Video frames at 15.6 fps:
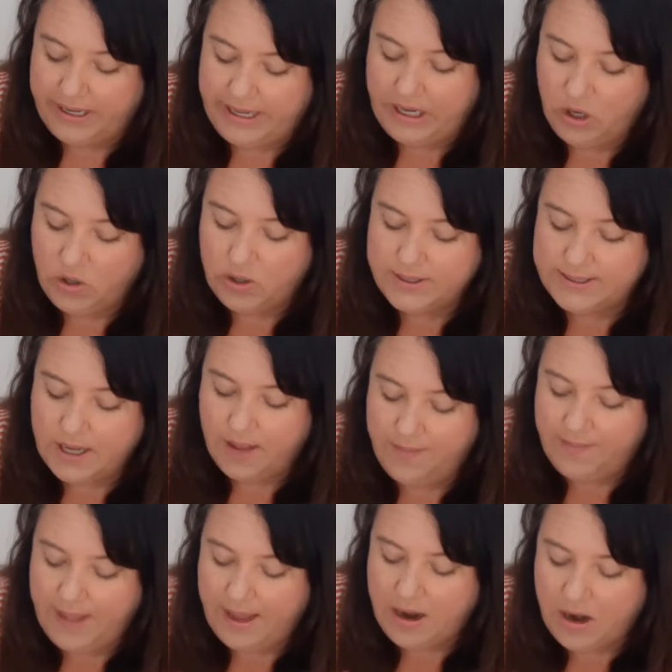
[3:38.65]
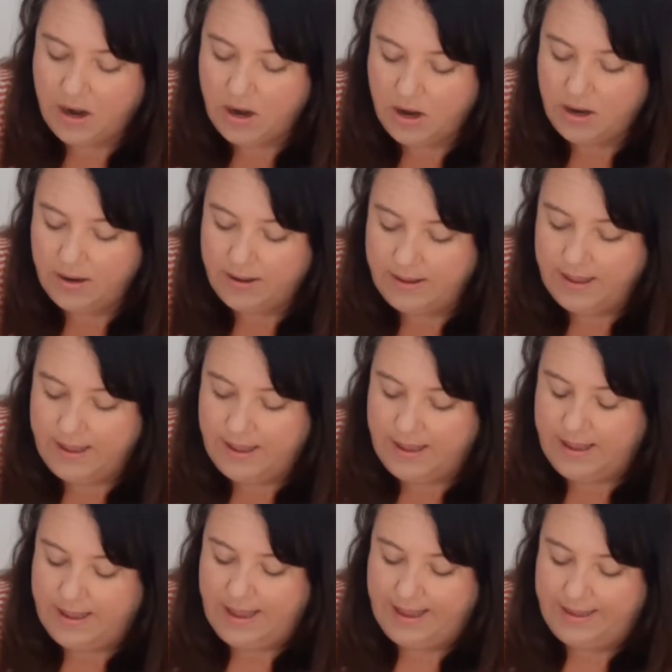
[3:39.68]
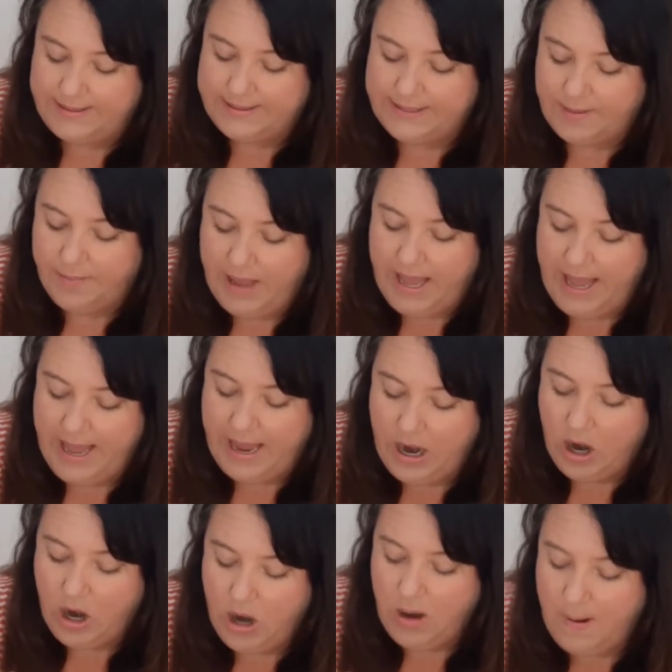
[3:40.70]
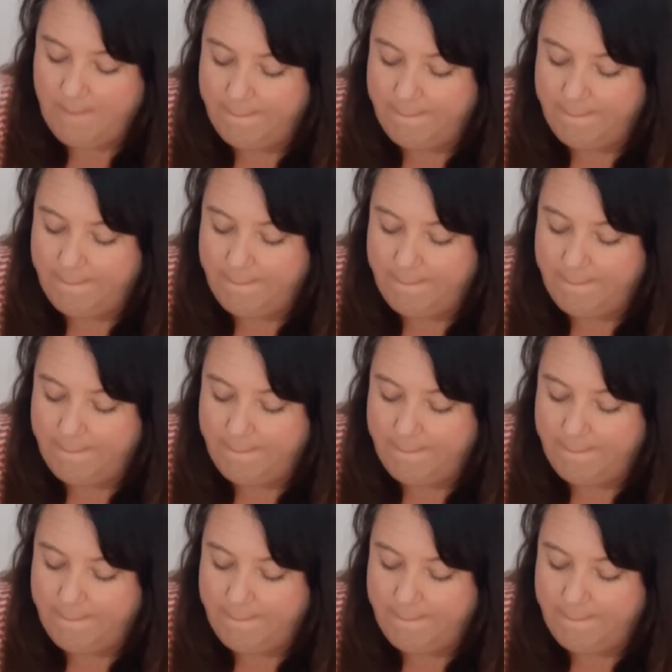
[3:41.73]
ears on there and some hair.